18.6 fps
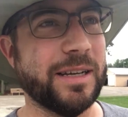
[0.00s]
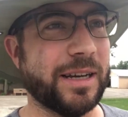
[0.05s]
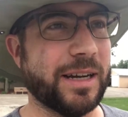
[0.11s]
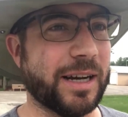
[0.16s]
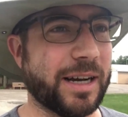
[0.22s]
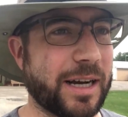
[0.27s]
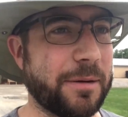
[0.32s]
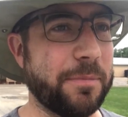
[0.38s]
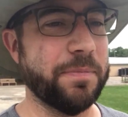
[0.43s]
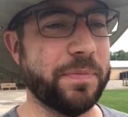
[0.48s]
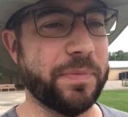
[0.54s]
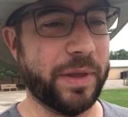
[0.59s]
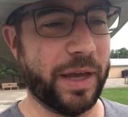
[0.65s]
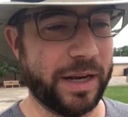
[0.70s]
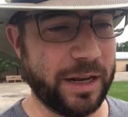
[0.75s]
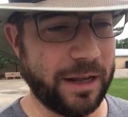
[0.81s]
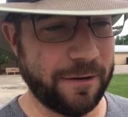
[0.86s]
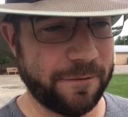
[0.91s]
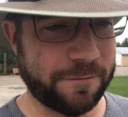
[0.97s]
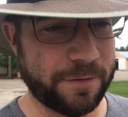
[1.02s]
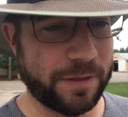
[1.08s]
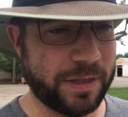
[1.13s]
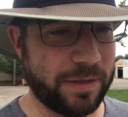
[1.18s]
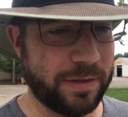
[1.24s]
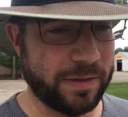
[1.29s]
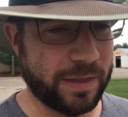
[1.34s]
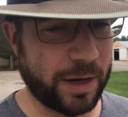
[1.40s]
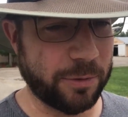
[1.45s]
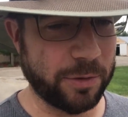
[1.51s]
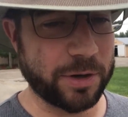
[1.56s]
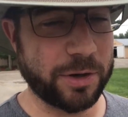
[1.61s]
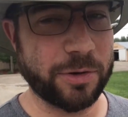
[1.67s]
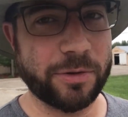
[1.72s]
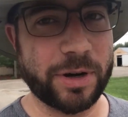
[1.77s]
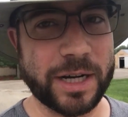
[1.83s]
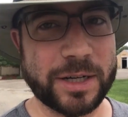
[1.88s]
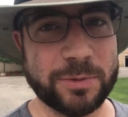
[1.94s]
And if they were
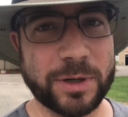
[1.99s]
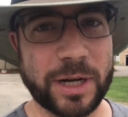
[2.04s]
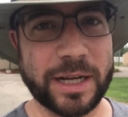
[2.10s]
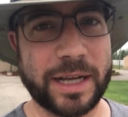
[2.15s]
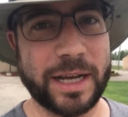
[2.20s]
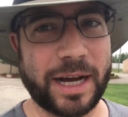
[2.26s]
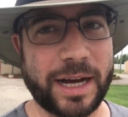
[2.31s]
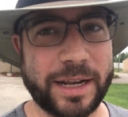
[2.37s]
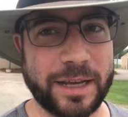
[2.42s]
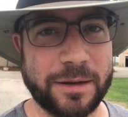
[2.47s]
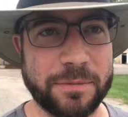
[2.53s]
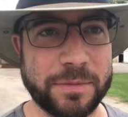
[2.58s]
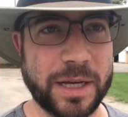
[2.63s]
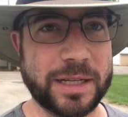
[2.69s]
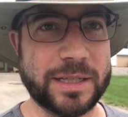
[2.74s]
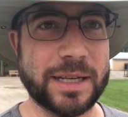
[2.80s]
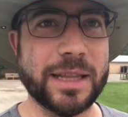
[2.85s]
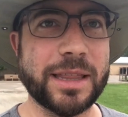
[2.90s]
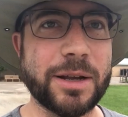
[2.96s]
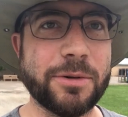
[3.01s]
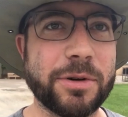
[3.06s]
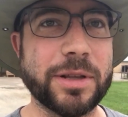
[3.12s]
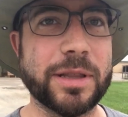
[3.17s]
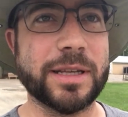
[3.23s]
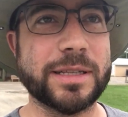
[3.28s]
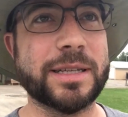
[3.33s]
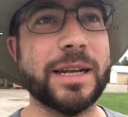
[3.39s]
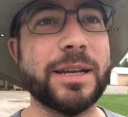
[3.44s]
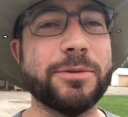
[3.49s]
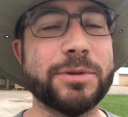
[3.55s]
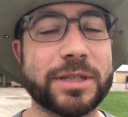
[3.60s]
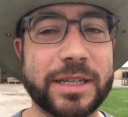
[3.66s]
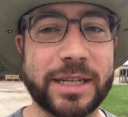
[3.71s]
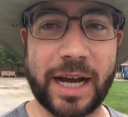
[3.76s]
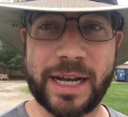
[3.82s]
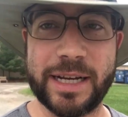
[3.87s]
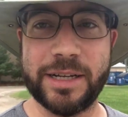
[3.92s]
correct when I got him, they said he
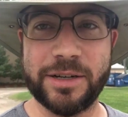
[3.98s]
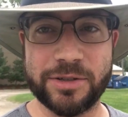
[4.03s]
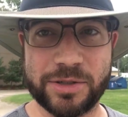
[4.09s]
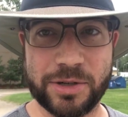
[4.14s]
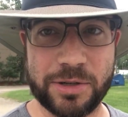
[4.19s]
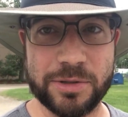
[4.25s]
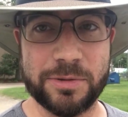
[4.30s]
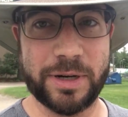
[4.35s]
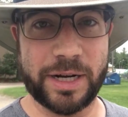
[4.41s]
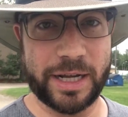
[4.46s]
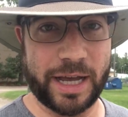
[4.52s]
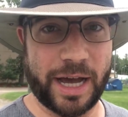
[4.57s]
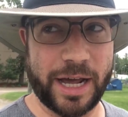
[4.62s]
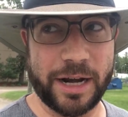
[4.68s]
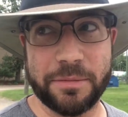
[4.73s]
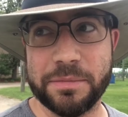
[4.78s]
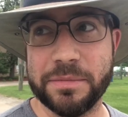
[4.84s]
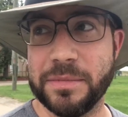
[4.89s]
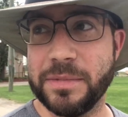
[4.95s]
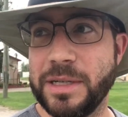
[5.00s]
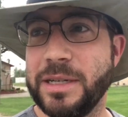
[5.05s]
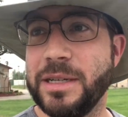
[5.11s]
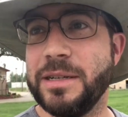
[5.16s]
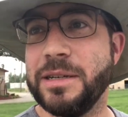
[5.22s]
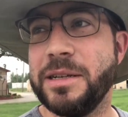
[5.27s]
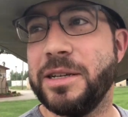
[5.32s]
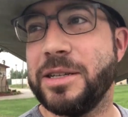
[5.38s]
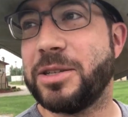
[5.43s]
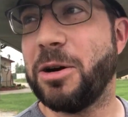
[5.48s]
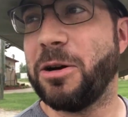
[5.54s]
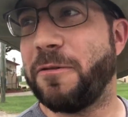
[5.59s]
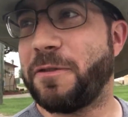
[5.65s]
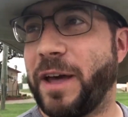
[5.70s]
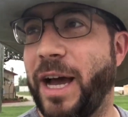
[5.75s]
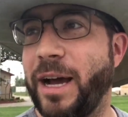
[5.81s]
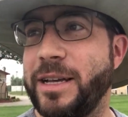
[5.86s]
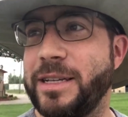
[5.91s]
was 9 years old when I got him. So
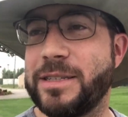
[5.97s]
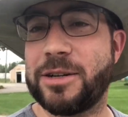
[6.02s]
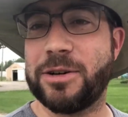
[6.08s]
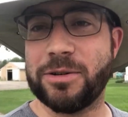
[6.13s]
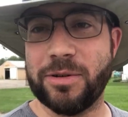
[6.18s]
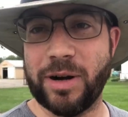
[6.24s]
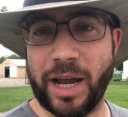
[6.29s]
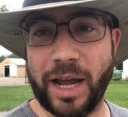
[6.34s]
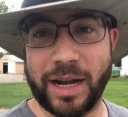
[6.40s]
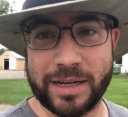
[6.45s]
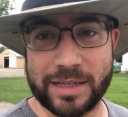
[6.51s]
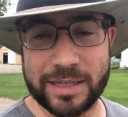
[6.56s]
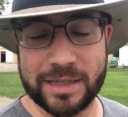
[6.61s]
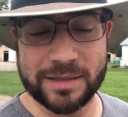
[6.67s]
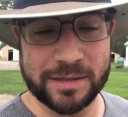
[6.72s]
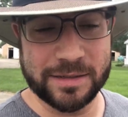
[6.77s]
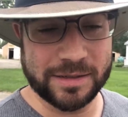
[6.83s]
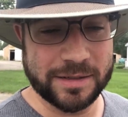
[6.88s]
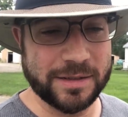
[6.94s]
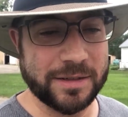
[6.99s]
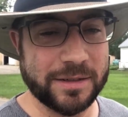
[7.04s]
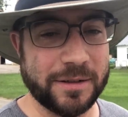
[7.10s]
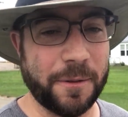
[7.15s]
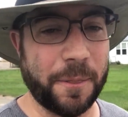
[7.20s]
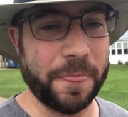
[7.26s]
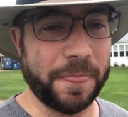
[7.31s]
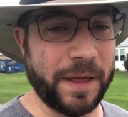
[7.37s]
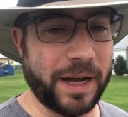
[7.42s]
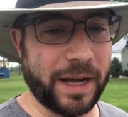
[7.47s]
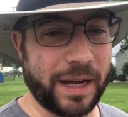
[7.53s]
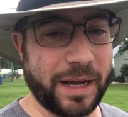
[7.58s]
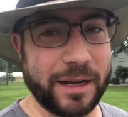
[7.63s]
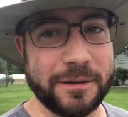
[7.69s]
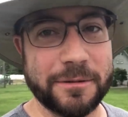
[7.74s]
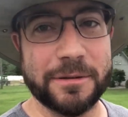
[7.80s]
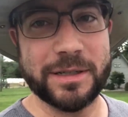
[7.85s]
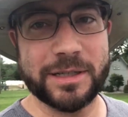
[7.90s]
if that is correct,
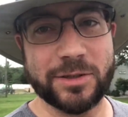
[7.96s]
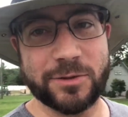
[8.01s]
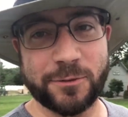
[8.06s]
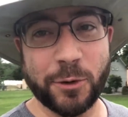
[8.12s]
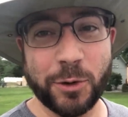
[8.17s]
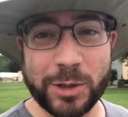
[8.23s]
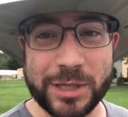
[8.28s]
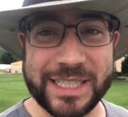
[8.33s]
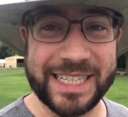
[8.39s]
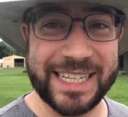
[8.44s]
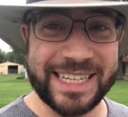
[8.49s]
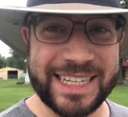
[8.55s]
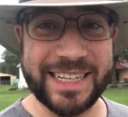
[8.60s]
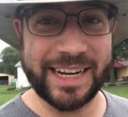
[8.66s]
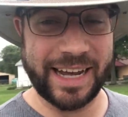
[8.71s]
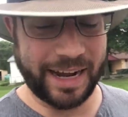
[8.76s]
he's 14